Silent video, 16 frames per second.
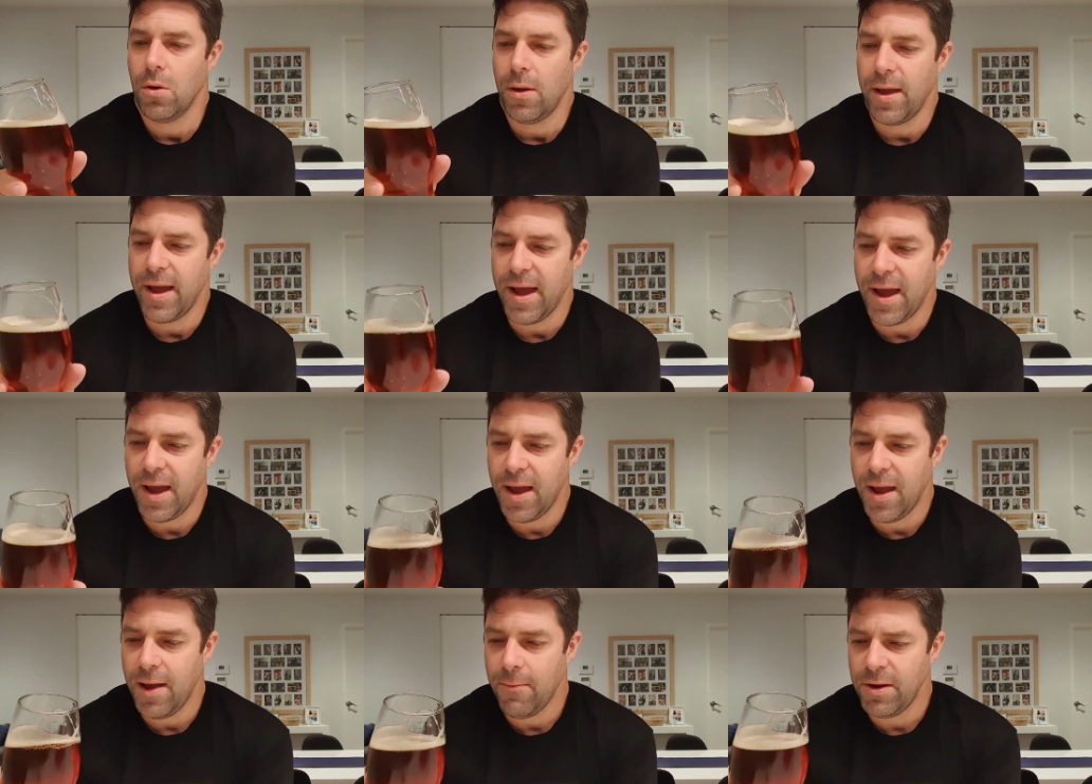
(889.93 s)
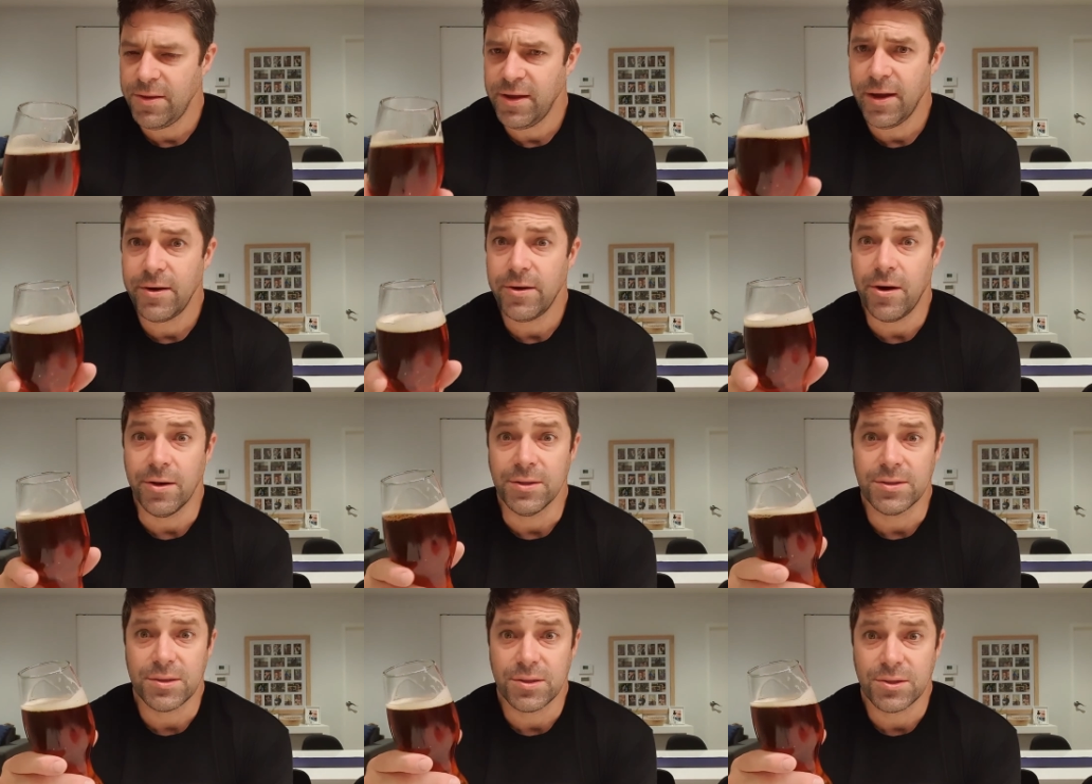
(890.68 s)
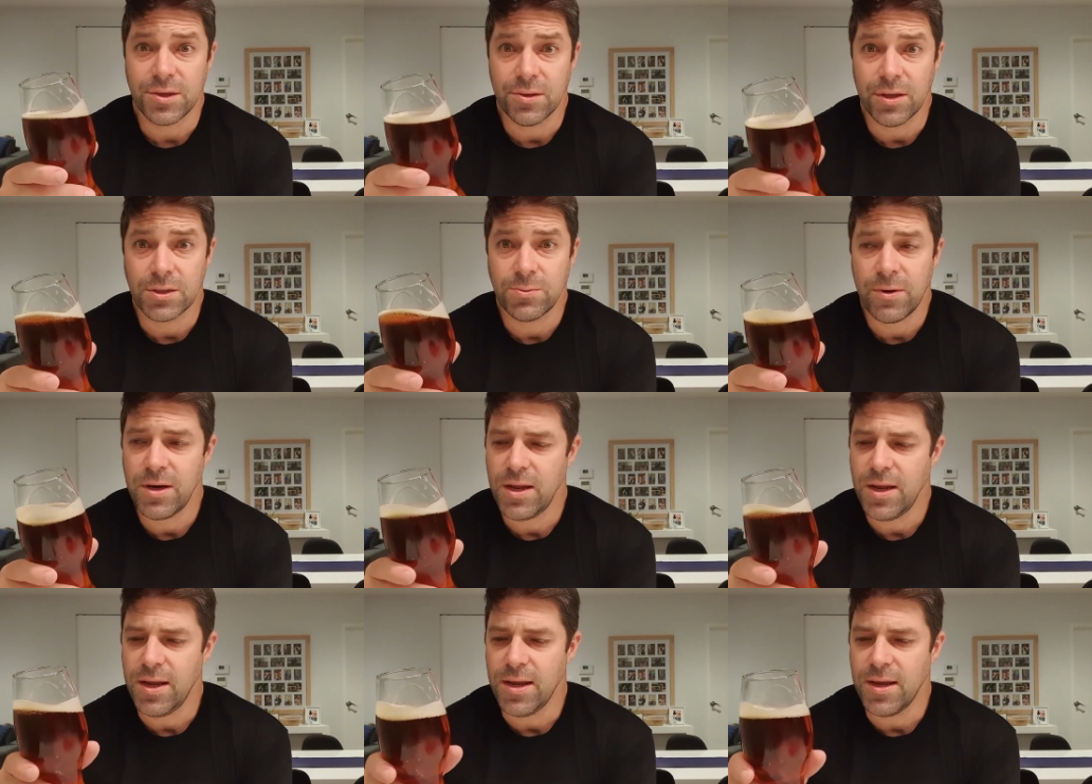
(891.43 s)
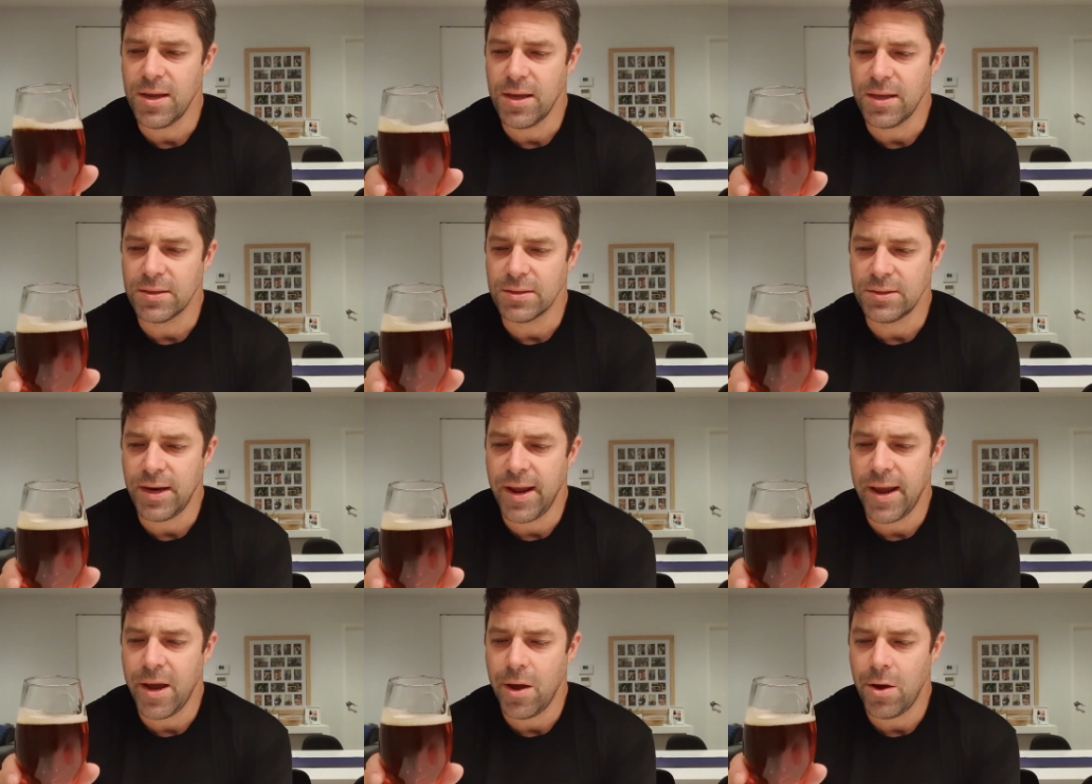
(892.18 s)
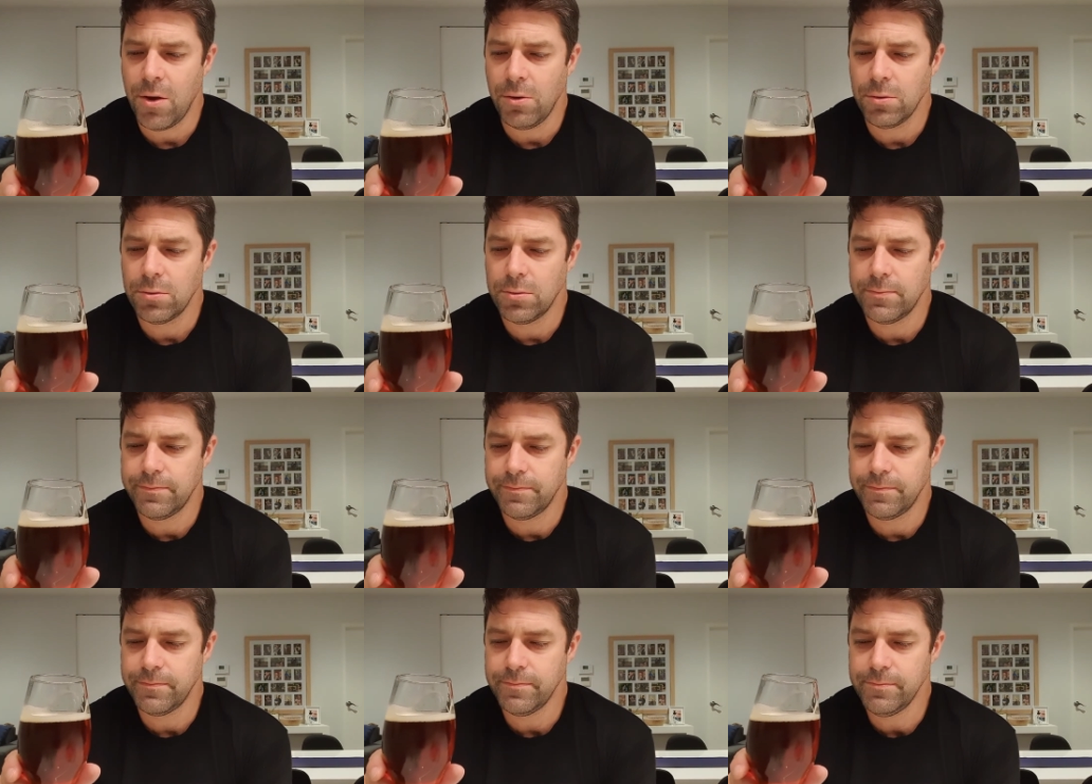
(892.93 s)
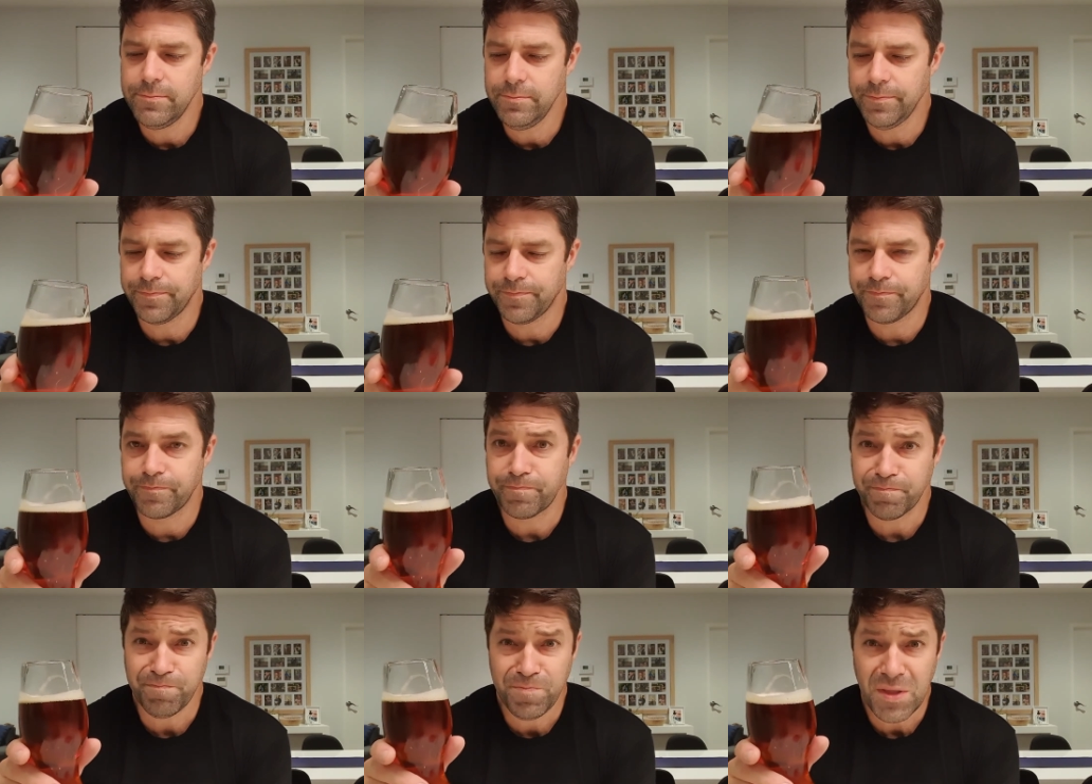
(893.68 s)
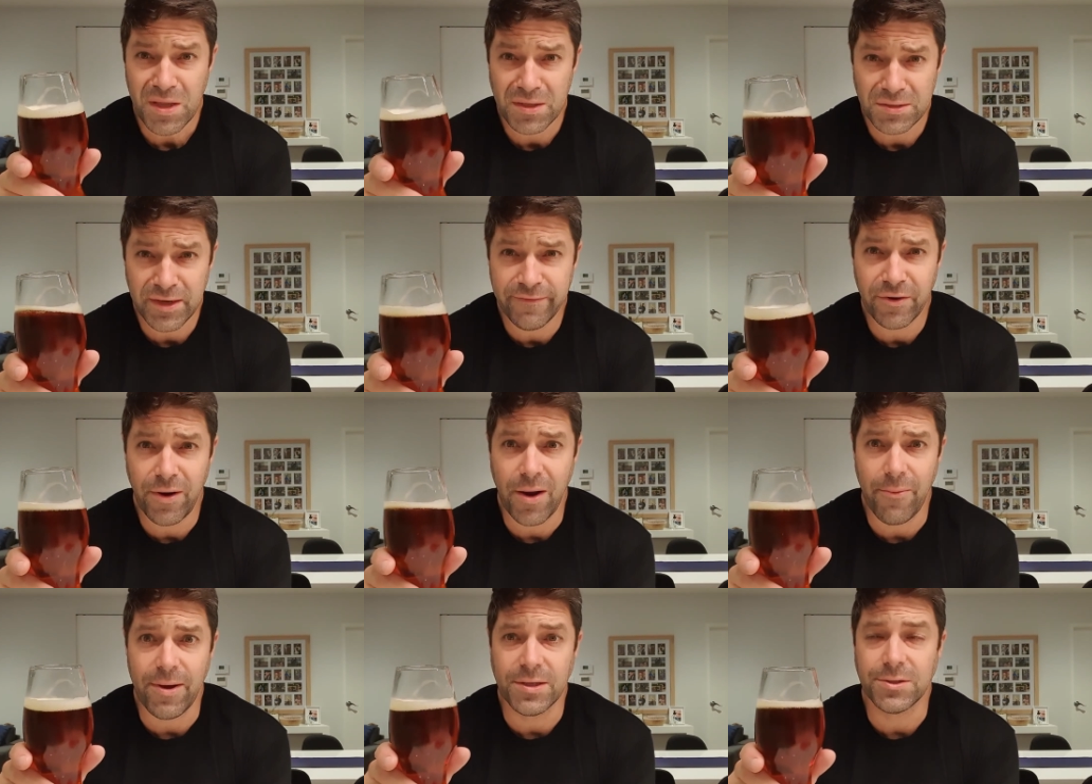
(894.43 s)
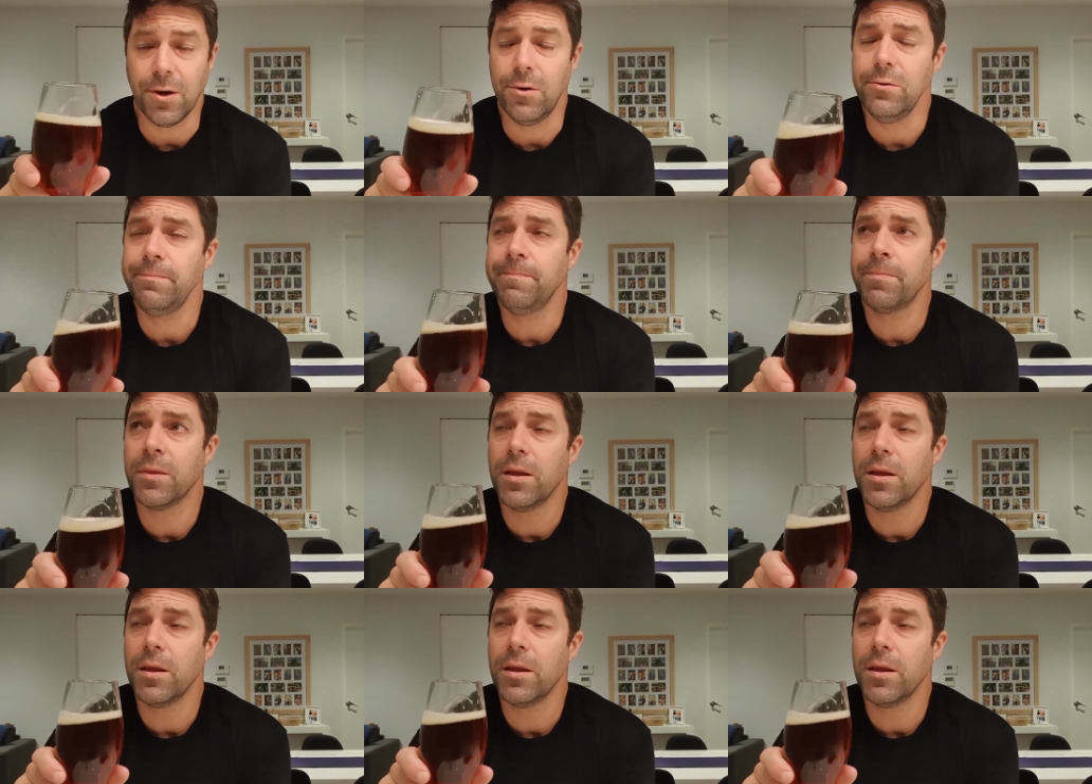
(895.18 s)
One thing I noticed, so this one here is now 7 or 8 weeks old.